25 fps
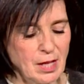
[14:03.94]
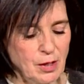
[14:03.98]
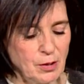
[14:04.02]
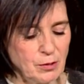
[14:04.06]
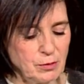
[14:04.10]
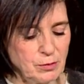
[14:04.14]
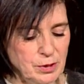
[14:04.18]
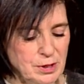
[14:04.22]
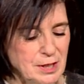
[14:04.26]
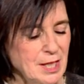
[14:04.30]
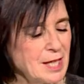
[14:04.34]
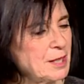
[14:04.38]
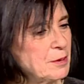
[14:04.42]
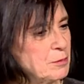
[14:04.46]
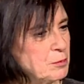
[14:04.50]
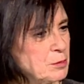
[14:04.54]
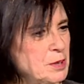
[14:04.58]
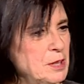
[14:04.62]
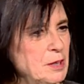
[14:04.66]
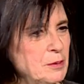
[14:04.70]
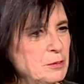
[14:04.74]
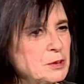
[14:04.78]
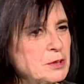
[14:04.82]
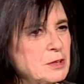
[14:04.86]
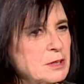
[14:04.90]
would they be
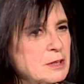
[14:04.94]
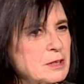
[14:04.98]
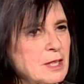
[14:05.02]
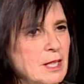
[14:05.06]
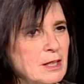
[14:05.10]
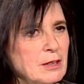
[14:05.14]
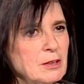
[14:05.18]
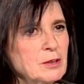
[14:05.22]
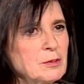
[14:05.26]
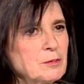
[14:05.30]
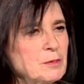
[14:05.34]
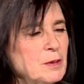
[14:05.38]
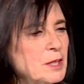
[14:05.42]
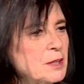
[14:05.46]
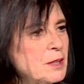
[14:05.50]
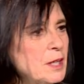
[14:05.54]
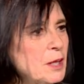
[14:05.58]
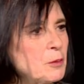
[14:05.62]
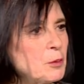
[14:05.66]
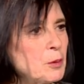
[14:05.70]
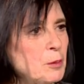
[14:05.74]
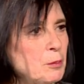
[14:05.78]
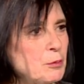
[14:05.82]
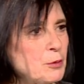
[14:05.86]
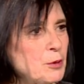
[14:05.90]
able to tell him that they
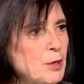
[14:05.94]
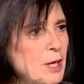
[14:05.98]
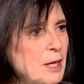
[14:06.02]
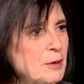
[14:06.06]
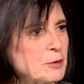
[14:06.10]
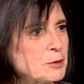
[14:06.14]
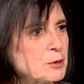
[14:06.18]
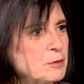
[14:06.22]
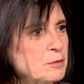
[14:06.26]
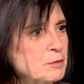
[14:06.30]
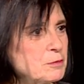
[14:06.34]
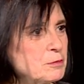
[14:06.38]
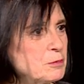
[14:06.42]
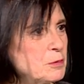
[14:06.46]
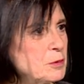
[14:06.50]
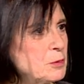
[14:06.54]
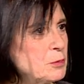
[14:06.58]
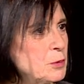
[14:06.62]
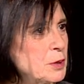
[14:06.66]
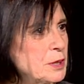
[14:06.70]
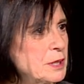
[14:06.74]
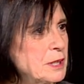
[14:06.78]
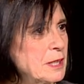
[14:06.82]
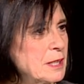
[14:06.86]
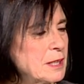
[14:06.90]
were proud of
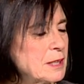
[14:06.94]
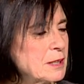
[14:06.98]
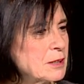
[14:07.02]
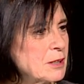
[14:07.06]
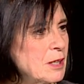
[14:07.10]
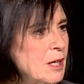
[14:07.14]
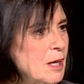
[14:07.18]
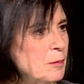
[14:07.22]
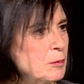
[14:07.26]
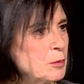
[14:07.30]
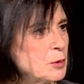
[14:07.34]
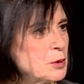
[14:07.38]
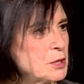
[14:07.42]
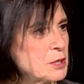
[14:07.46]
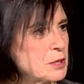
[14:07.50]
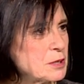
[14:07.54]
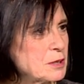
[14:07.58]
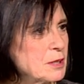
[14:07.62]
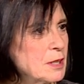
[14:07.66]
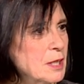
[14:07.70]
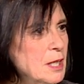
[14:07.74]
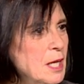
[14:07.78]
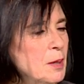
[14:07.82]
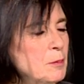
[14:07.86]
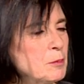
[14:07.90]
what he had accomplished?
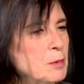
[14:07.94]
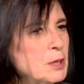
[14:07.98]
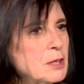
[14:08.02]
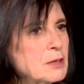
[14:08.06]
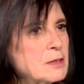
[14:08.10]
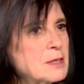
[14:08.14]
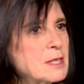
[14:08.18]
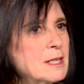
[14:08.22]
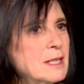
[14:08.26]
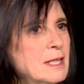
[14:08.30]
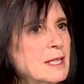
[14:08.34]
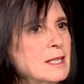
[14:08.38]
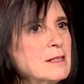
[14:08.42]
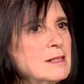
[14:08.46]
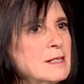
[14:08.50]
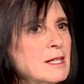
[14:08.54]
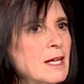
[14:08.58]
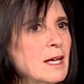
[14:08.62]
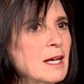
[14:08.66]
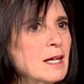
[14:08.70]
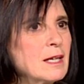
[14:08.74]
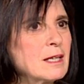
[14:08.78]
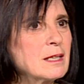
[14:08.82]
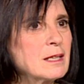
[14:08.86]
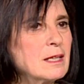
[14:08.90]
Yeah. Because in his
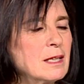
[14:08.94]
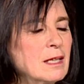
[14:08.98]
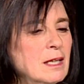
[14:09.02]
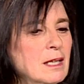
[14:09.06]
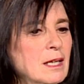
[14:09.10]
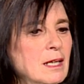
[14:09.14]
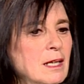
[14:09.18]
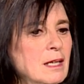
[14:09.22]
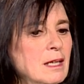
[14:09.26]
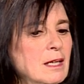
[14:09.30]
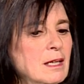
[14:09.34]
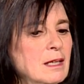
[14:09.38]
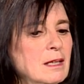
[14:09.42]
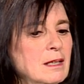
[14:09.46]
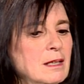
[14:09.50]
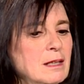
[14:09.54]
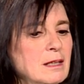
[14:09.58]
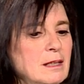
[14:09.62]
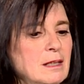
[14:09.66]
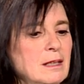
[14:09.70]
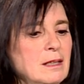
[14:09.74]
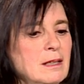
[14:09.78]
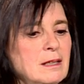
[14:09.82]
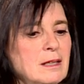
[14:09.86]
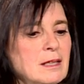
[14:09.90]
head,
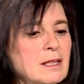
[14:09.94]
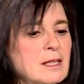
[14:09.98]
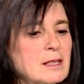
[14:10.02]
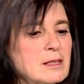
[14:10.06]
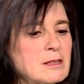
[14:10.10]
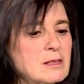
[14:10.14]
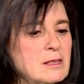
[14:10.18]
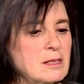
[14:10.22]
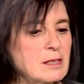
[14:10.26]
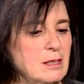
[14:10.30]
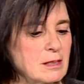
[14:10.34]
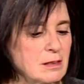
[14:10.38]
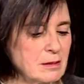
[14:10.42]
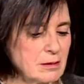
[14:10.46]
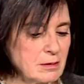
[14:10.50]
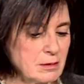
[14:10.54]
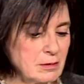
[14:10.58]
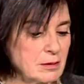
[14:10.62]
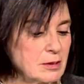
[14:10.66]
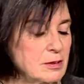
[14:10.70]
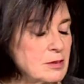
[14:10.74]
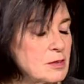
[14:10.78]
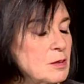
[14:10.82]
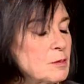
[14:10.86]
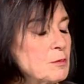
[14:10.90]
he thinks, at
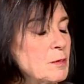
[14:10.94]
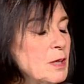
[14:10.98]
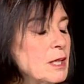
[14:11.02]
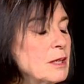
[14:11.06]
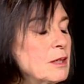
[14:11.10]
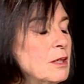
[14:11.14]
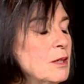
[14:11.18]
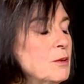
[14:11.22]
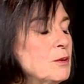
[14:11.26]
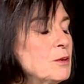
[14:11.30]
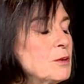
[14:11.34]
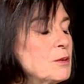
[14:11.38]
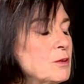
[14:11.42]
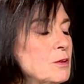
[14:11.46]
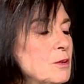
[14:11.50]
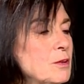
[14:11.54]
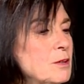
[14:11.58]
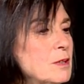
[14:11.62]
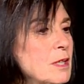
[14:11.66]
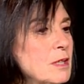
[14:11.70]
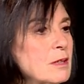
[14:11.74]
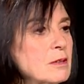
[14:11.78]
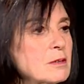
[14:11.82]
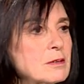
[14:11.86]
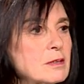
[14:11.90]
least the main character
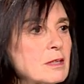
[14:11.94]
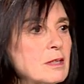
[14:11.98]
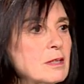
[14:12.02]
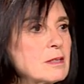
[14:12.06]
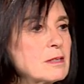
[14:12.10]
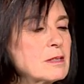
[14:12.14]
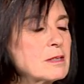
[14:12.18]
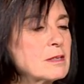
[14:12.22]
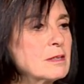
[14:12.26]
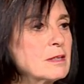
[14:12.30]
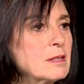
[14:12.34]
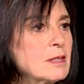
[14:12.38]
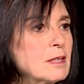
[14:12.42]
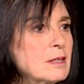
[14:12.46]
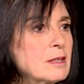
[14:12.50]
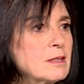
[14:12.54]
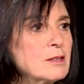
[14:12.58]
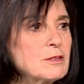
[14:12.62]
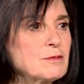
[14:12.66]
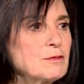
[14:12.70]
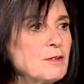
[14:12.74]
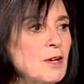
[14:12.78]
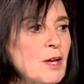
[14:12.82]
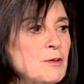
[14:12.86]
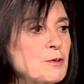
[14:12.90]
tells us, that his
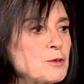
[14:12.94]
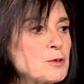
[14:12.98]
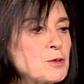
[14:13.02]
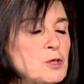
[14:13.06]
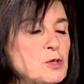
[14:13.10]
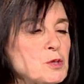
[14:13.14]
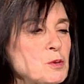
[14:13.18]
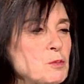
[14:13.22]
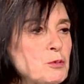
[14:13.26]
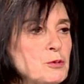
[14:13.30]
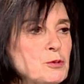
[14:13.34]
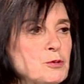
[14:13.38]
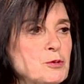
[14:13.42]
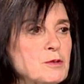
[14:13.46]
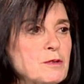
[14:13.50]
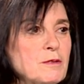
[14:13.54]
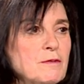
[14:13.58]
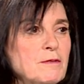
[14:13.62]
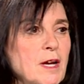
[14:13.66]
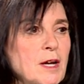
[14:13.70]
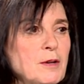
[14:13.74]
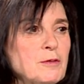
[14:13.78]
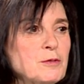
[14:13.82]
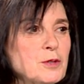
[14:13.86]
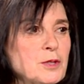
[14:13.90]
father disapproves of
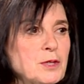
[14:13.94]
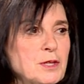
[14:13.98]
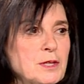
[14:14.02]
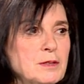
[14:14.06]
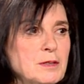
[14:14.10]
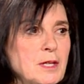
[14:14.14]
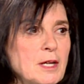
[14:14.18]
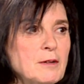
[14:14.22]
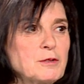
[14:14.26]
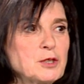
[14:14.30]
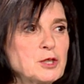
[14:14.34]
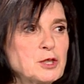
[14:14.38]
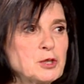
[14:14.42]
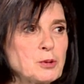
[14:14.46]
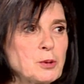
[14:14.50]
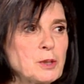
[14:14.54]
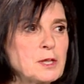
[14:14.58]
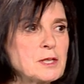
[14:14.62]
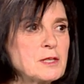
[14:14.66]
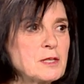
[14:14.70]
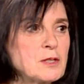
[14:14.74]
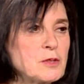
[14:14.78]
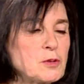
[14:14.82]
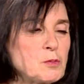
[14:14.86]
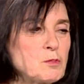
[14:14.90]
every every
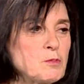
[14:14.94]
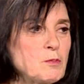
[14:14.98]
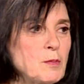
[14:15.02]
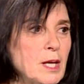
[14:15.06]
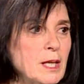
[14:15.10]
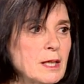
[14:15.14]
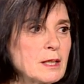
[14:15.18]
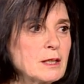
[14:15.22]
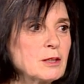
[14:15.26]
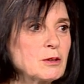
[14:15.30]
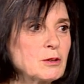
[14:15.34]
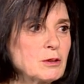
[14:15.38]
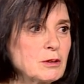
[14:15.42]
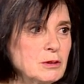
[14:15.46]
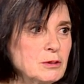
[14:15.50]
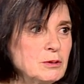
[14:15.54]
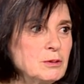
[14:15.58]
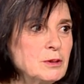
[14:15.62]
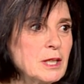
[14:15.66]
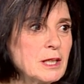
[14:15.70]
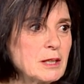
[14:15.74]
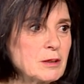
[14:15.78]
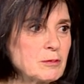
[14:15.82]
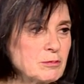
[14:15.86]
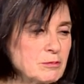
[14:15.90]
choice he's made,
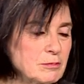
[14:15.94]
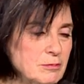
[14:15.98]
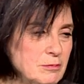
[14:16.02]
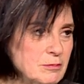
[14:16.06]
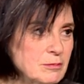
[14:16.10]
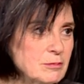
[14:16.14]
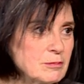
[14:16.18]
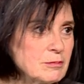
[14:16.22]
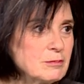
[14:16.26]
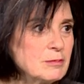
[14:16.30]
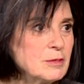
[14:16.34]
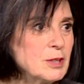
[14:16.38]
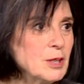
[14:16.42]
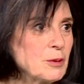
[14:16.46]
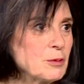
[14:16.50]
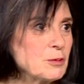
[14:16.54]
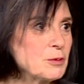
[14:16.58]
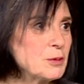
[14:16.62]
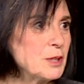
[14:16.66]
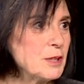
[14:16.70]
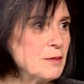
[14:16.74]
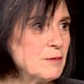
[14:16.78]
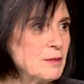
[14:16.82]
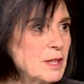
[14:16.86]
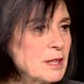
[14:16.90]
including you mm -hmm. know mm-hmm.
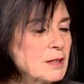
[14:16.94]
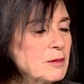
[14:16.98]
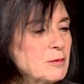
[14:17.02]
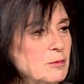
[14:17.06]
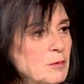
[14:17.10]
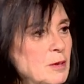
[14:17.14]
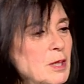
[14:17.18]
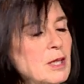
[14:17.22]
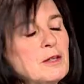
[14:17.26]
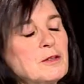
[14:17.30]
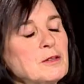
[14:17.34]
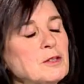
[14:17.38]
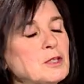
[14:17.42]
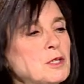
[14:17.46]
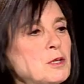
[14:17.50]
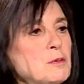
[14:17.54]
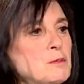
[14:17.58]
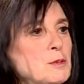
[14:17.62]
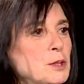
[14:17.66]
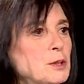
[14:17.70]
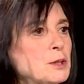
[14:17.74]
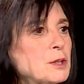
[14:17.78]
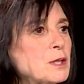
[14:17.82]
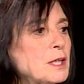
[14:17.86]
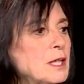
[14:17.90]
leaving the
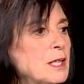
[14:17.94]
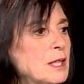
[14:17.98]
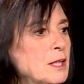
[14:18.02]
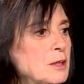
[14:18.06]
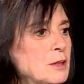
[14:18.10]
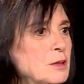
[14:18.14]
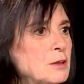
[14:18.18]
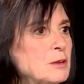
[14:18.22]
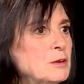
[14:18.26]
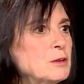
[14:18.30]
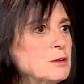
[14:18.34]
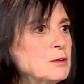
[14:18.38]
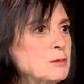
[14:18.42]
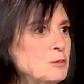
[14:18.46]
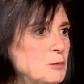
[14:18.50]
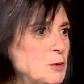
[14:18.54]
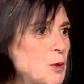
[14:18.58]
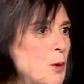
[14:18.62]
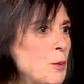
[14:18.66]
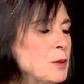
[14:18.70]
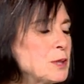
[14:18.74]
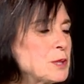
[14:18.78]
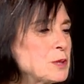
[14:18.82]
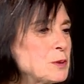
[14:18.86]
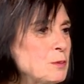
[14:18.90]
community,
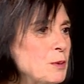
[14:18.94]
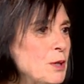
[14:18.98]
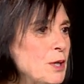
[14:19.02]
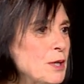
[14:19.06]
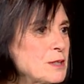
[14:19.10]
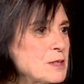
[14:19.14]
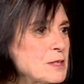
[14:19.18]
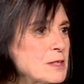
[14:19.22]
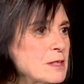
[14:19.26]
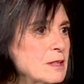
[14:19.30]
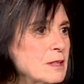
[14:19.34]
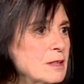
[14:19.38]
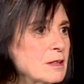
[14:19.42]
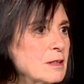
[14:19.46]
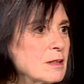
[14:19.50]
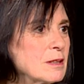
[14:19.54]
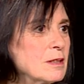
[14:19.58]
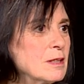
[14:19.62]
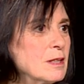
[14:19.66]
going to Boston.